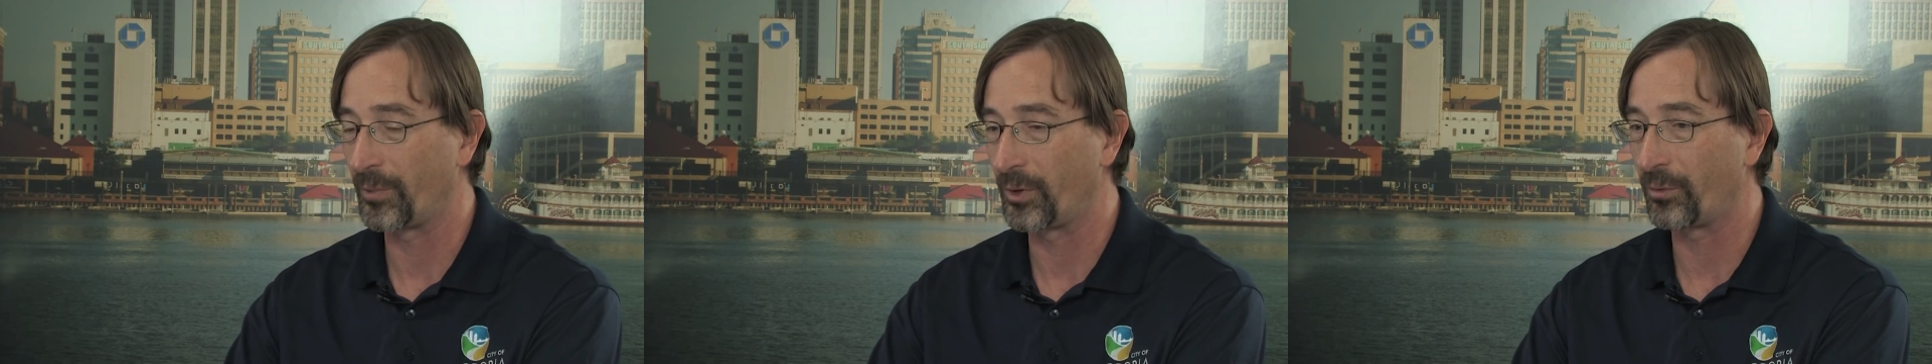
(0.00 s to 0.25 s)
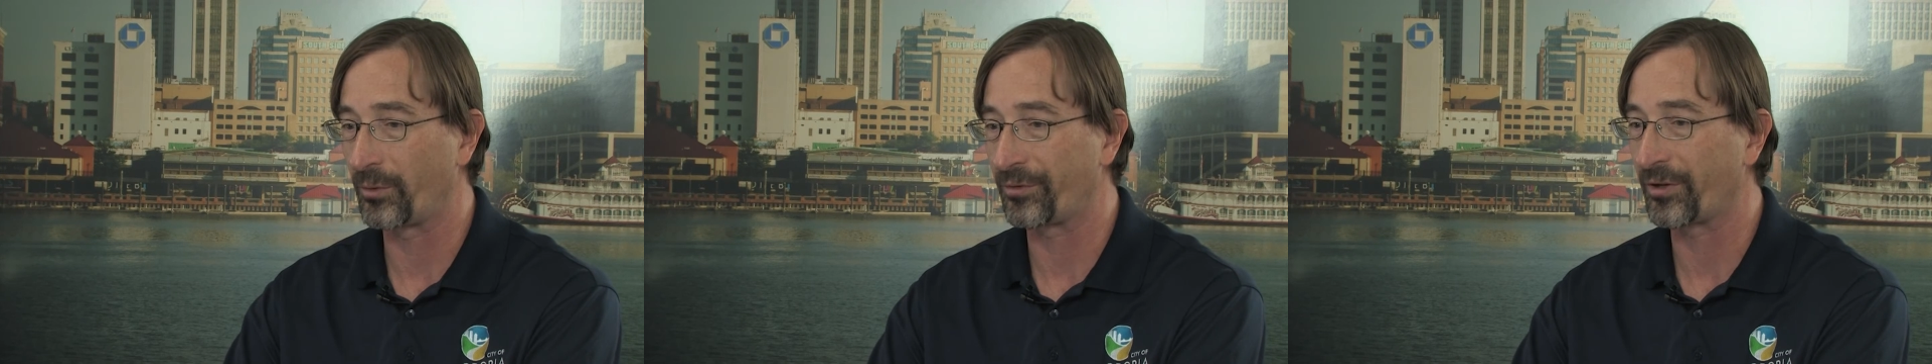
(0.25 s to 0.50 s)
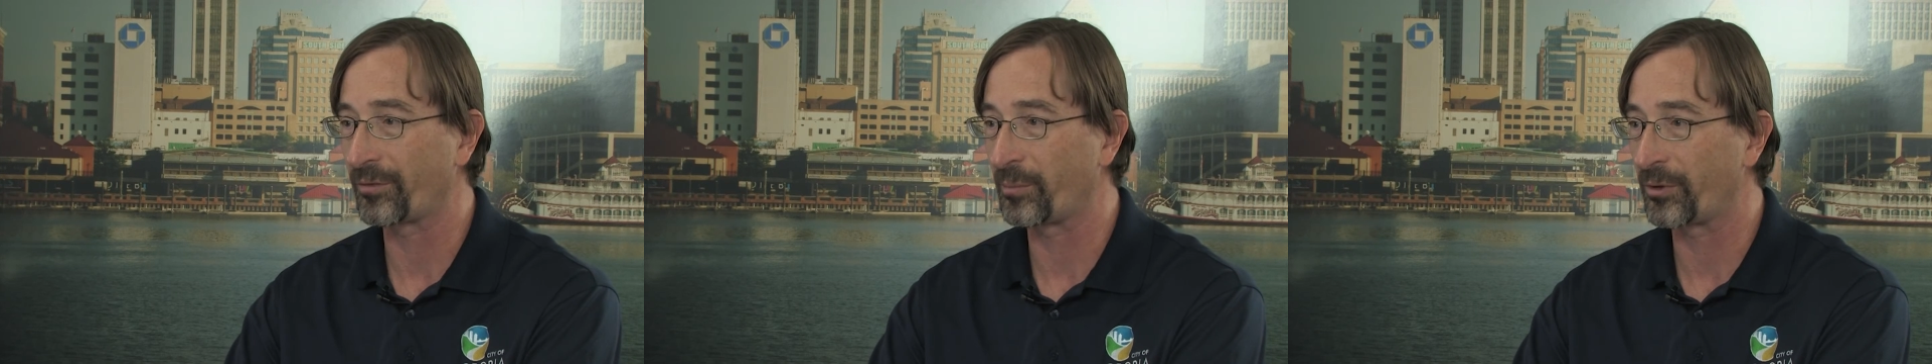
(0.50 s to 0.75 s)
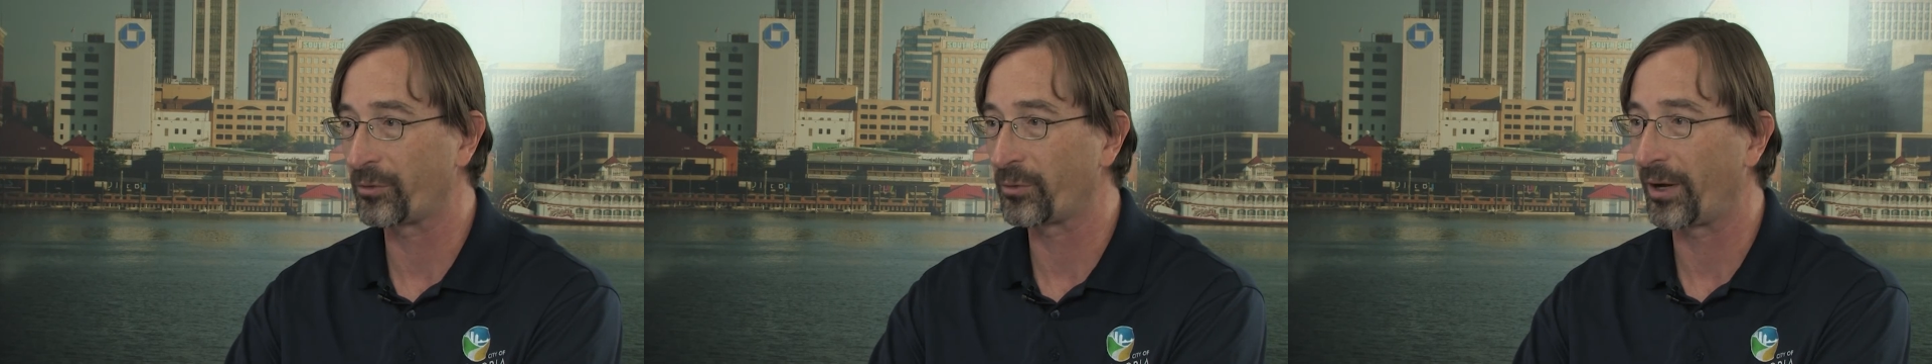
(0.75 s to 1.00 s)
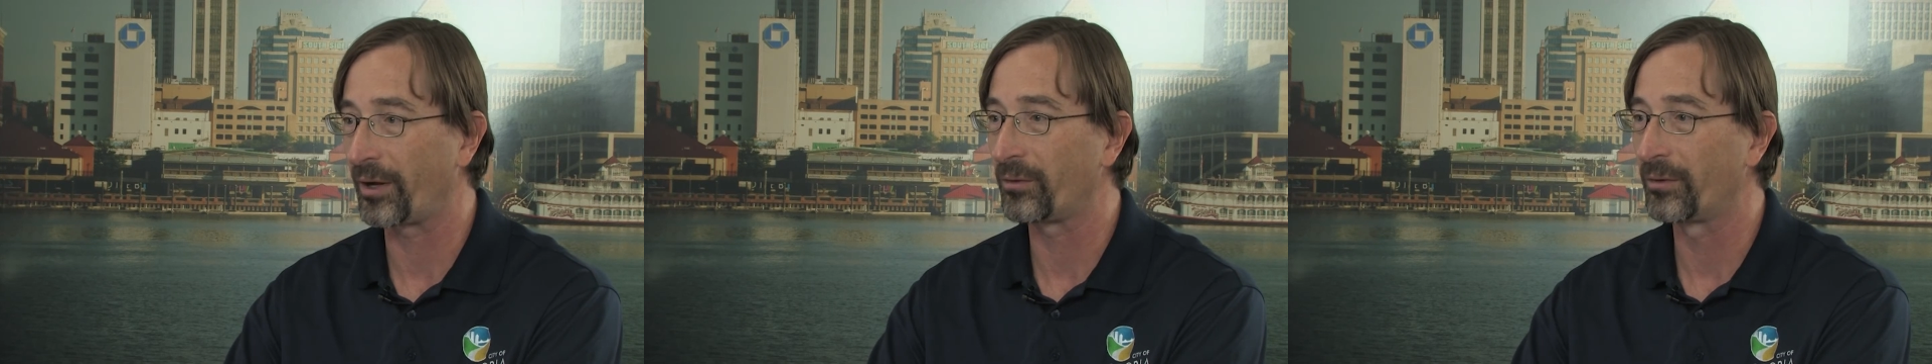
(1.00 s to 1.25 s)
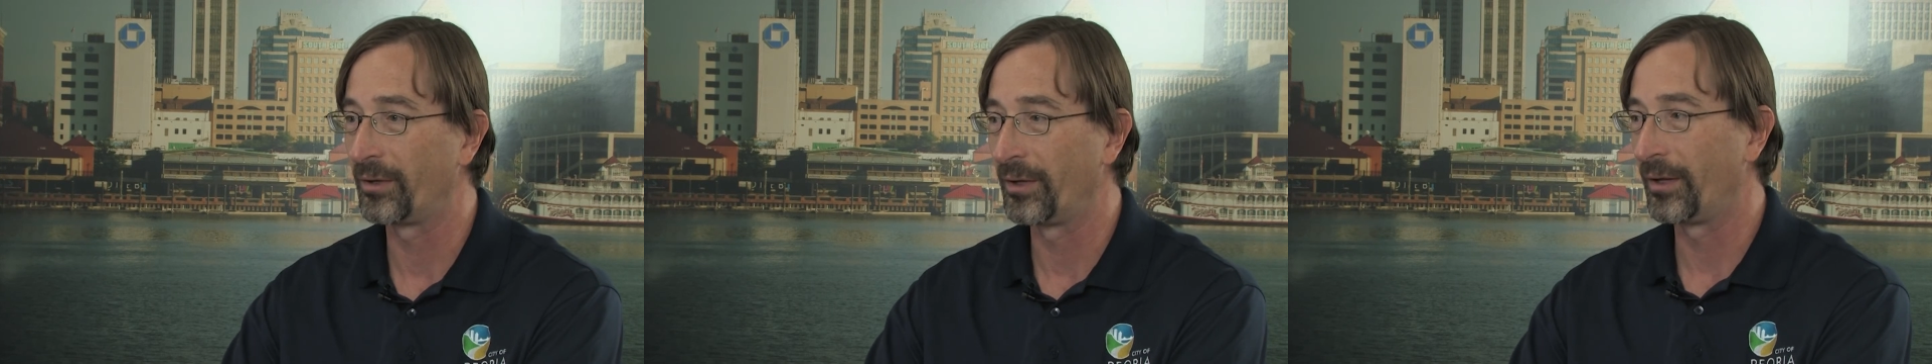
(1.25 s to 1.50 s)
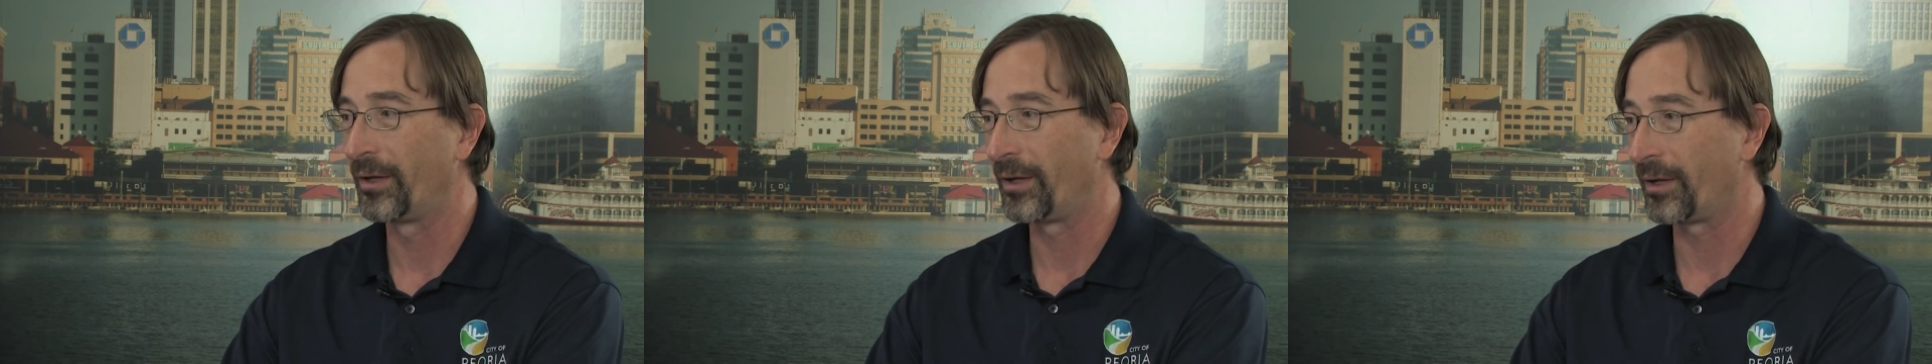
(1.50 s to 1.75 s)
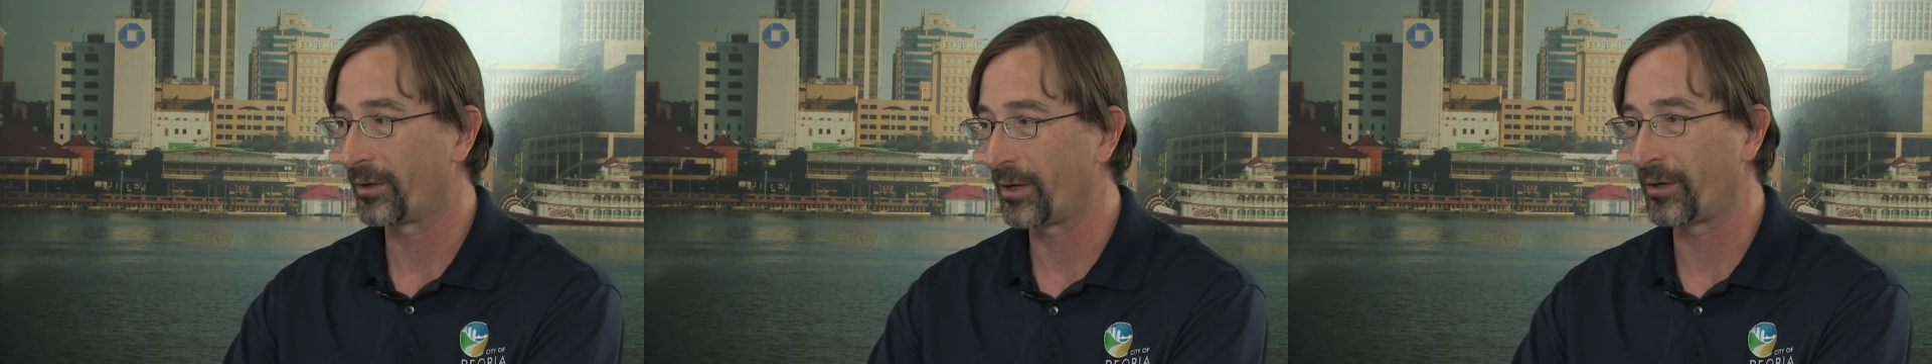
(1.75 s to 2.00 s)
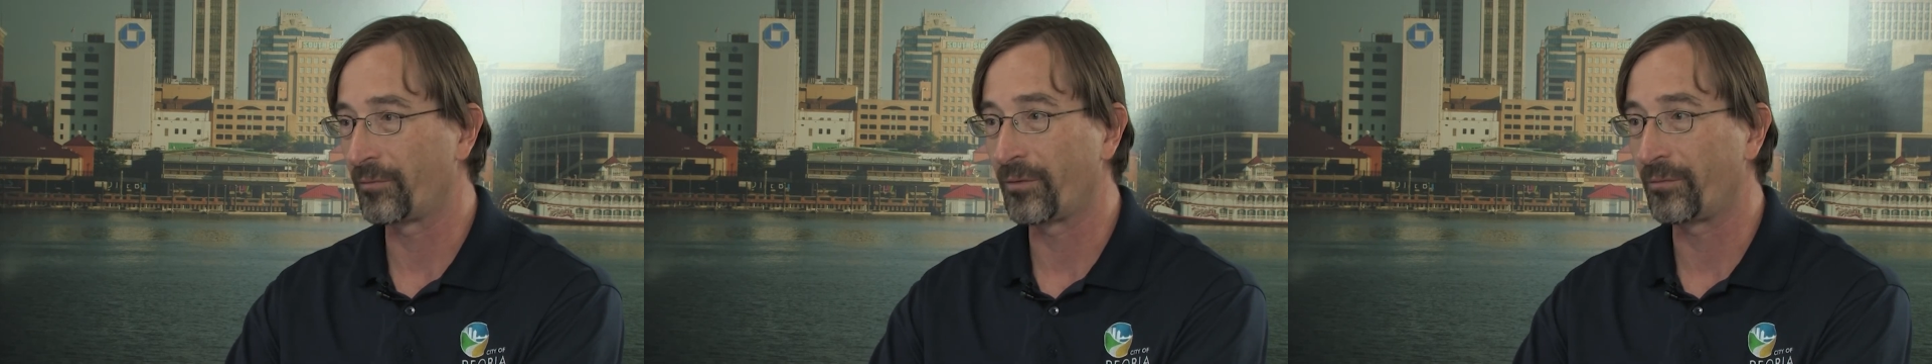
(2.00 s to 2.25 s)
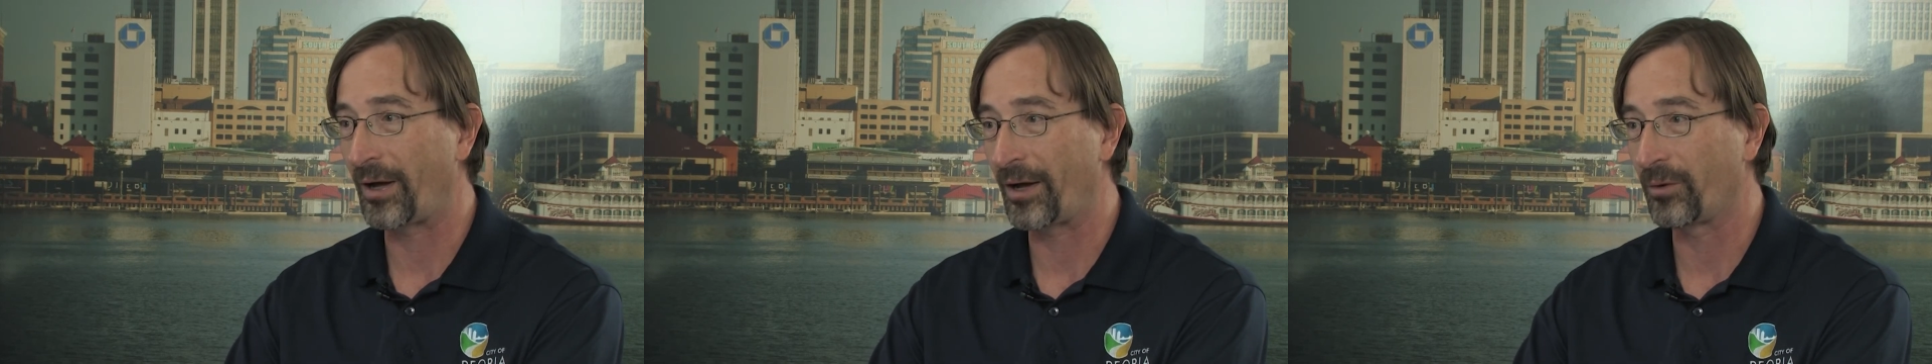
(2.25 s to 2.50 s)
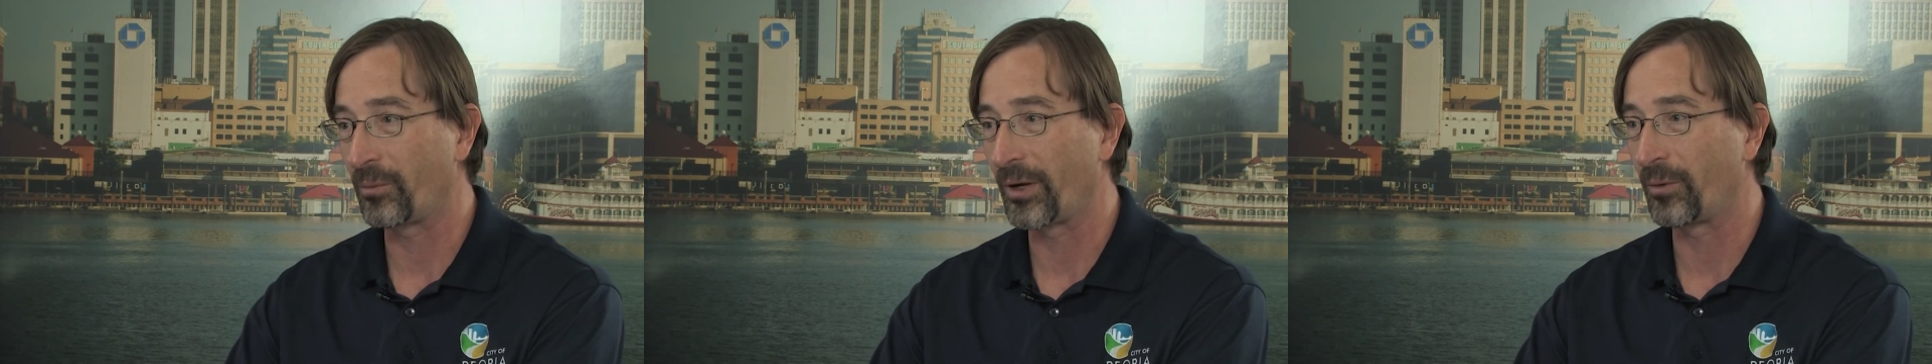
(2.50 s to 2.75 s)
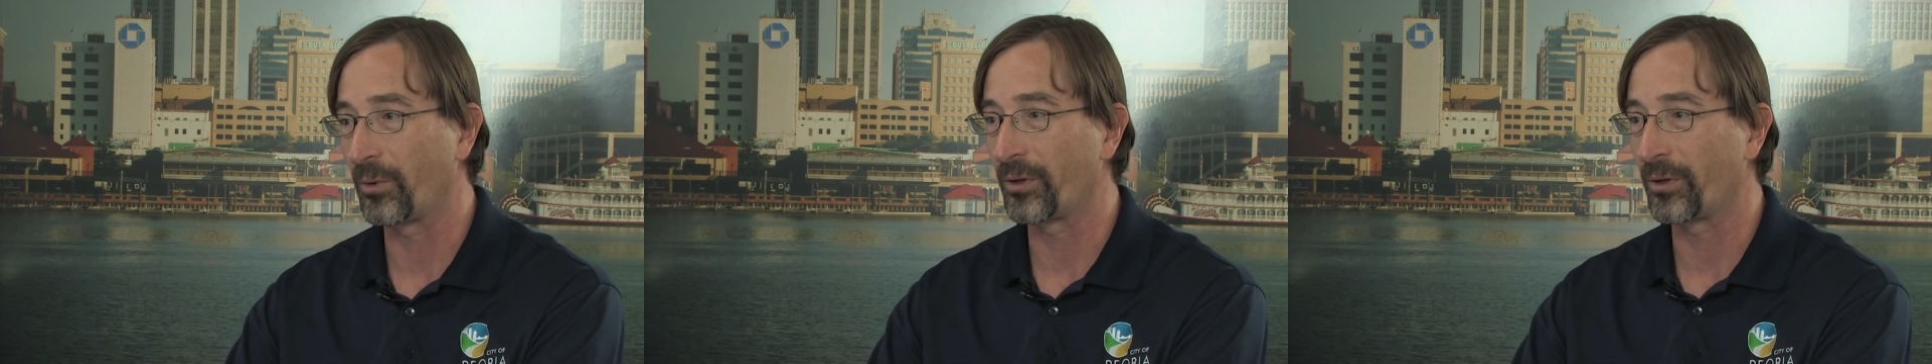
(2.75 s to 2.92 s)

do a 6-month trial and kind of evaluate